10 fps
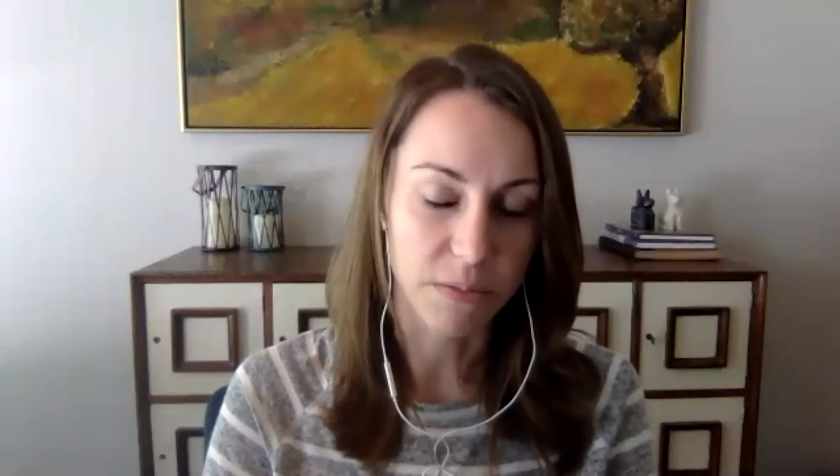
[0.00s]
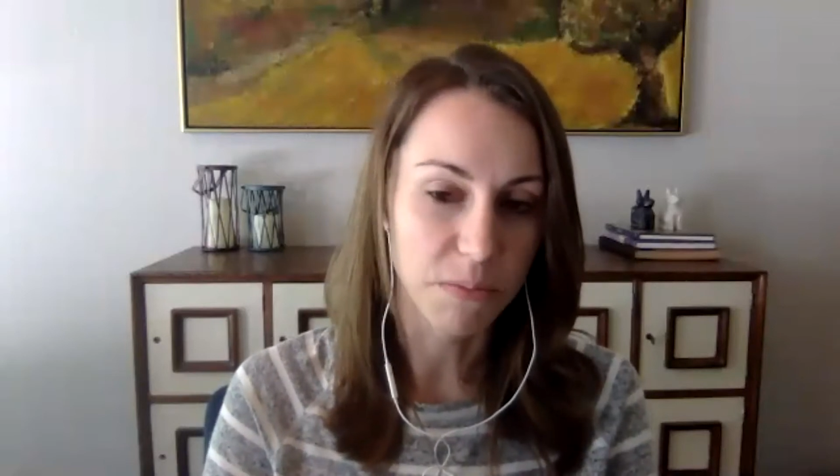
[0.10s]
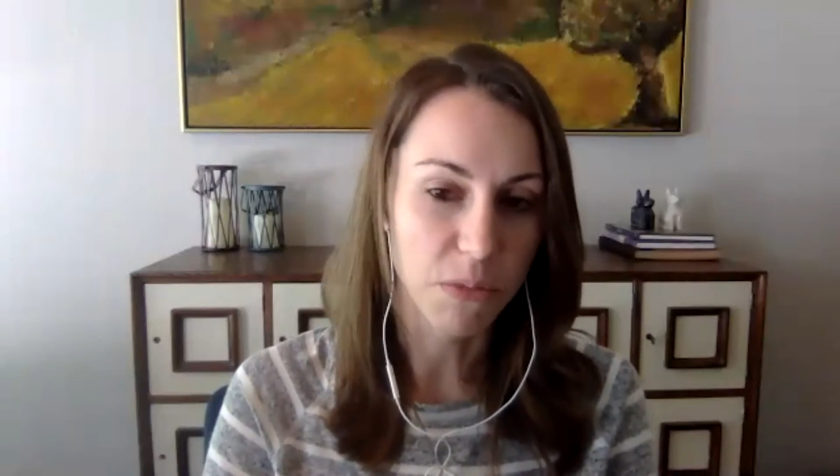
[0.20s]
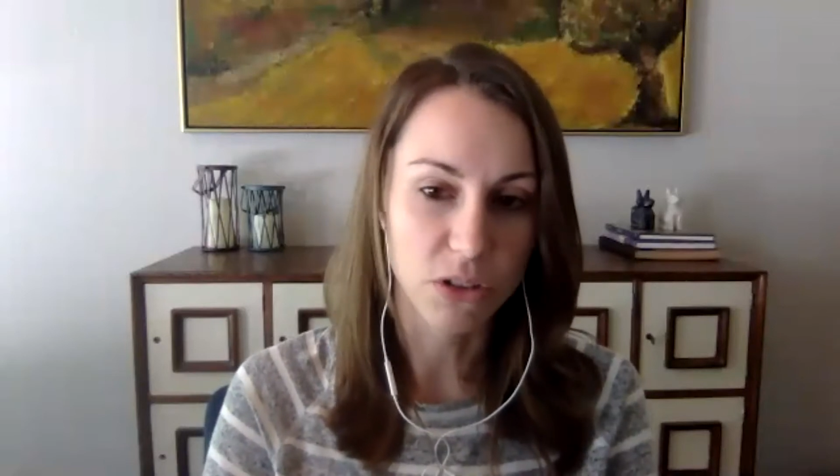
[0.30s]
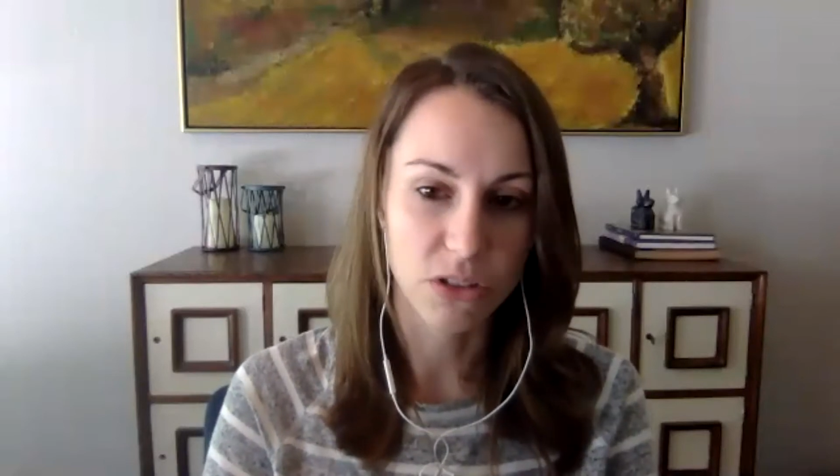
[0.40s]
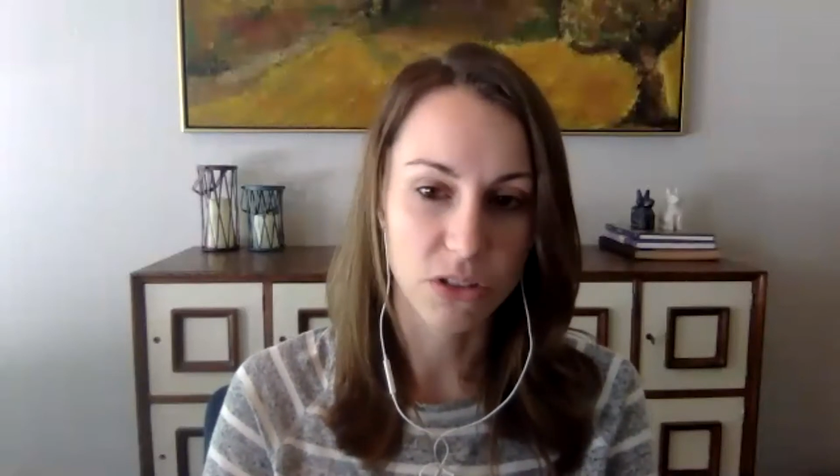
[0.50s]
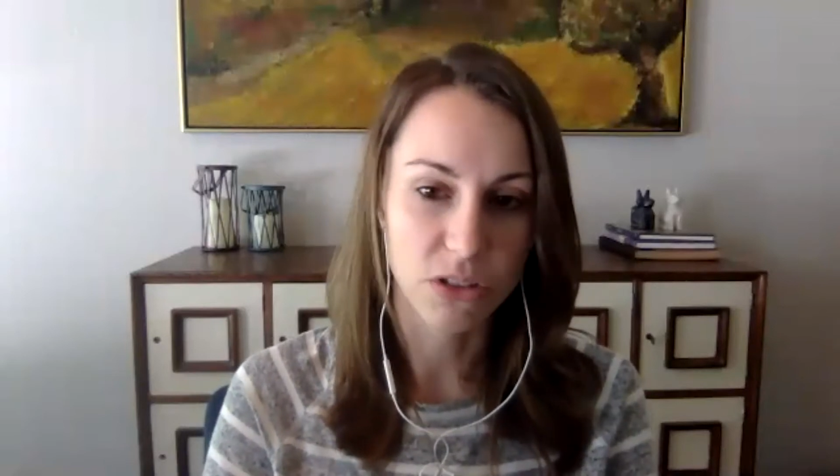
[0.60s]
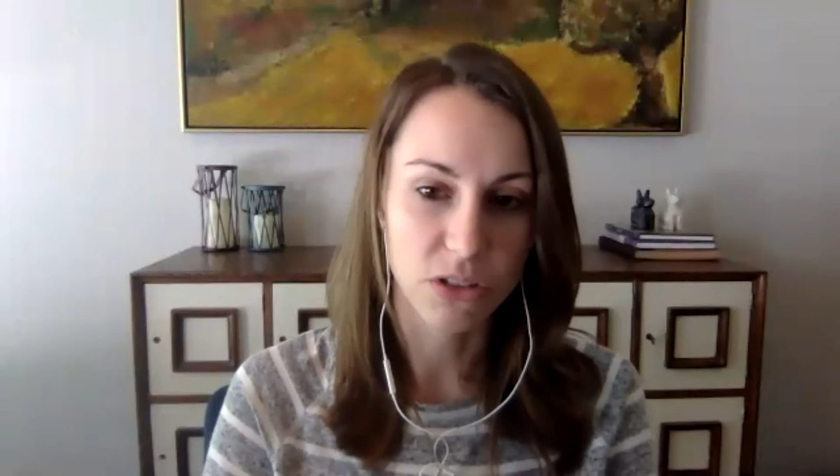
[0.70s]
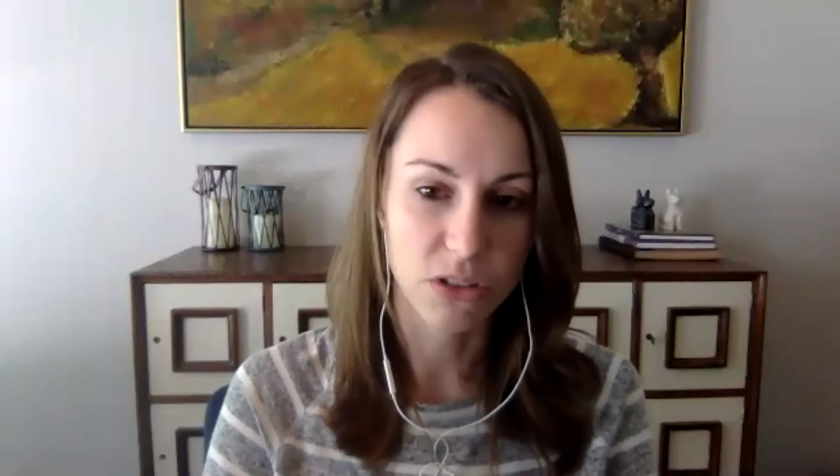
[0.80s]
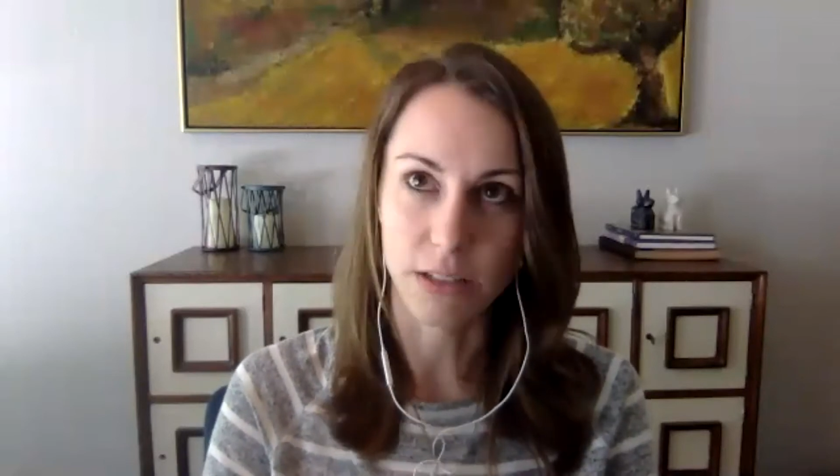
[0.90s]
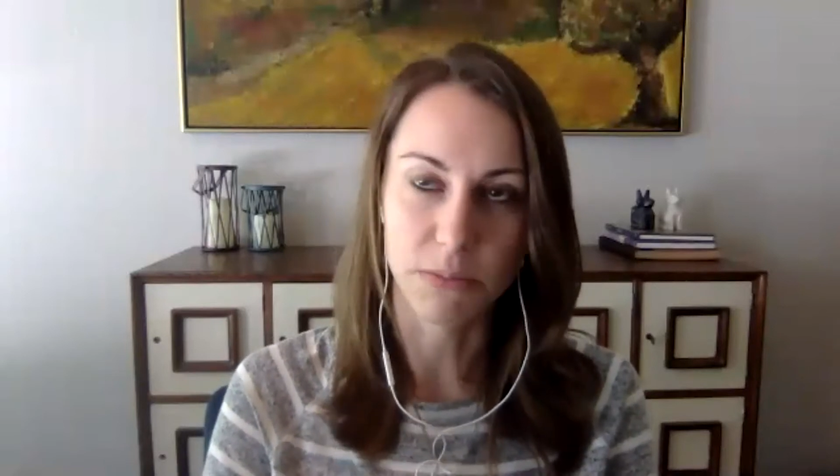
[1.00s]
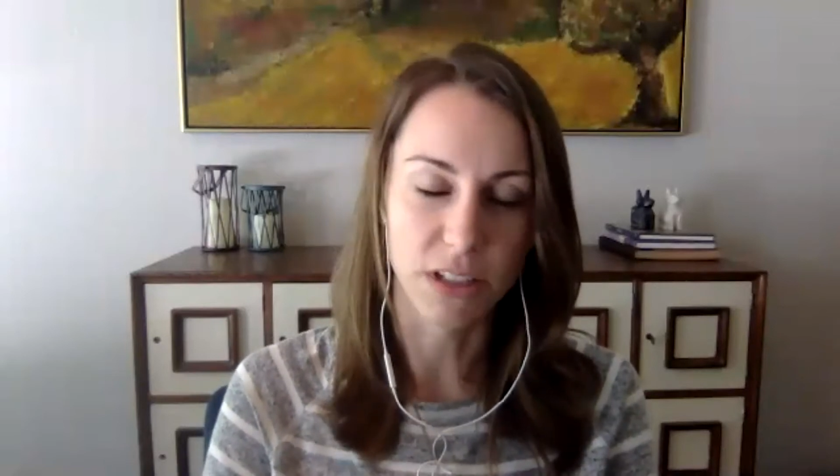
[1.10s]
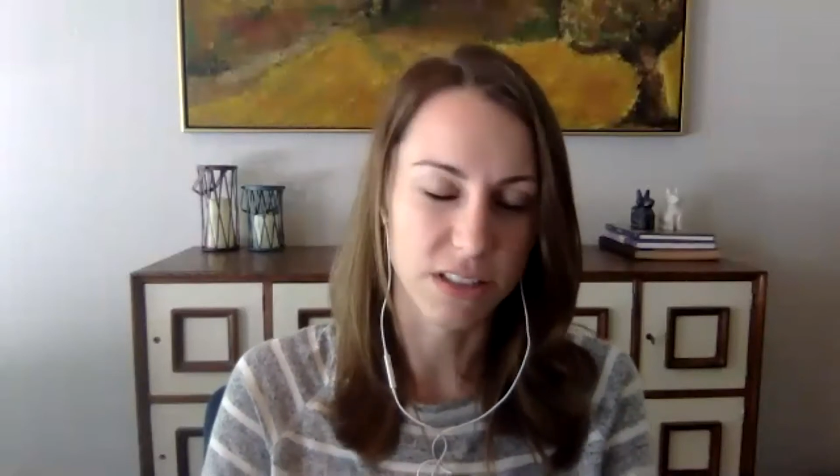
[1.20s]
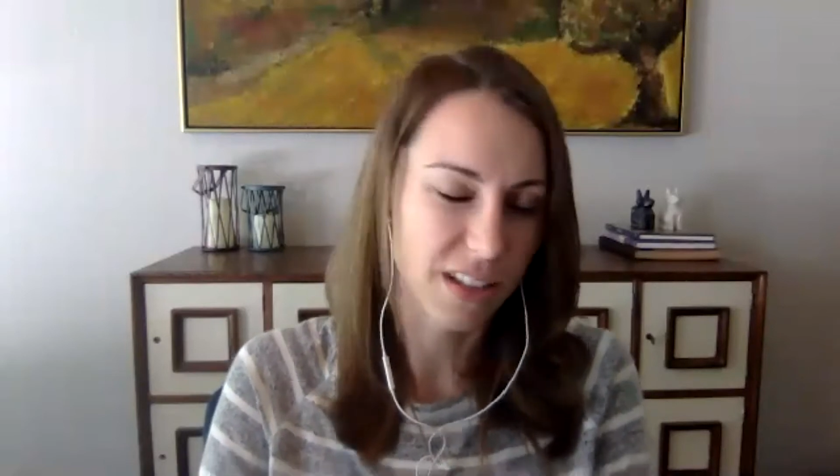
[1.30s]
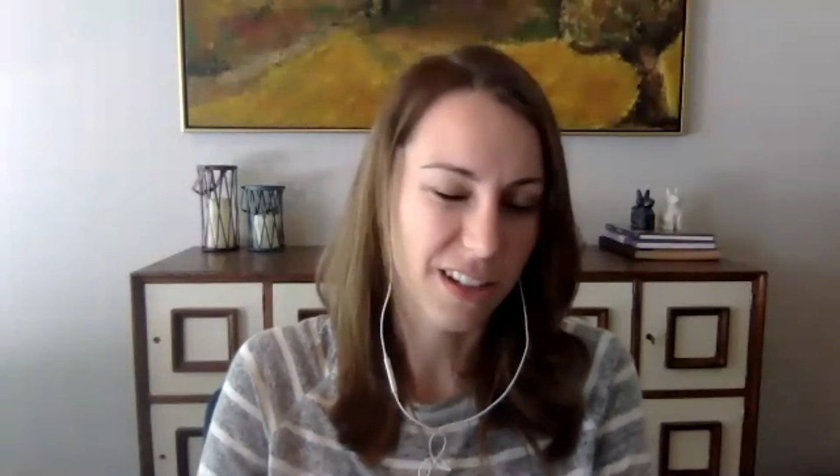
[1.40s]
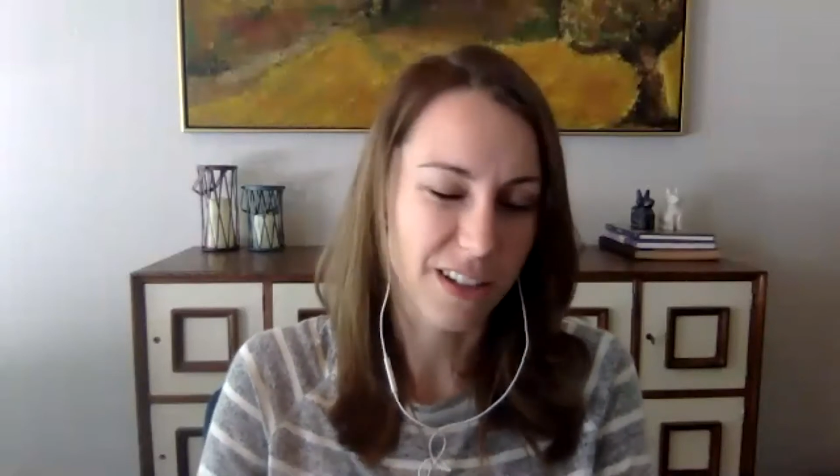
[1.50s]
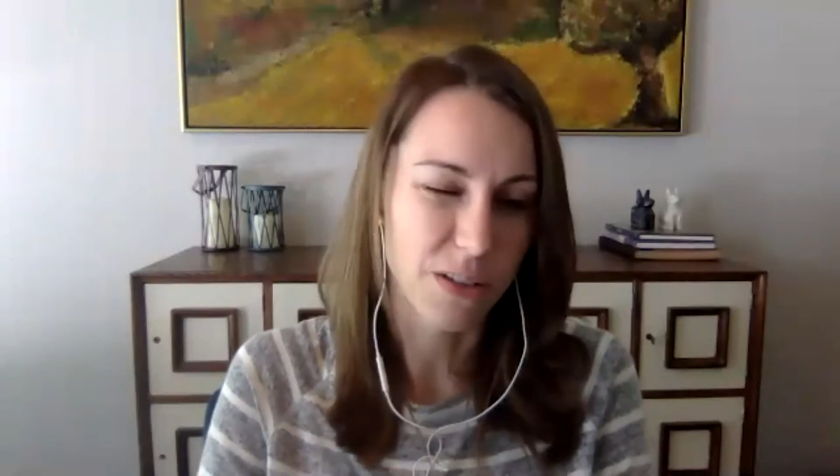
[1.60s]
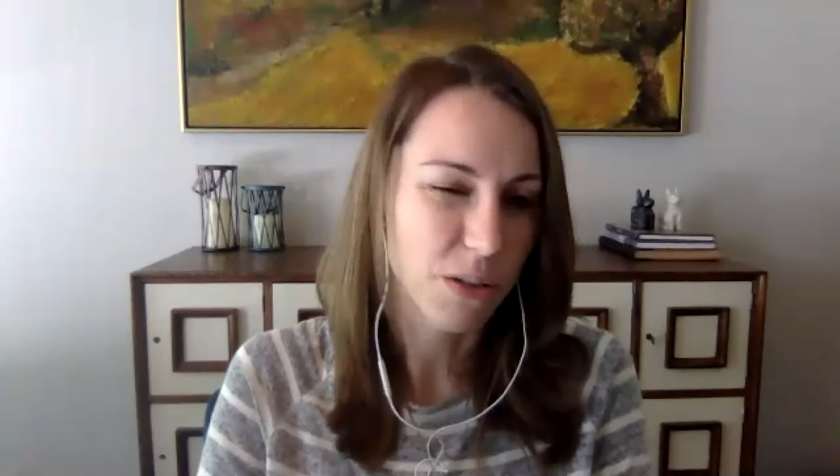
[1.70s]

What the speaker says: Most of our team does like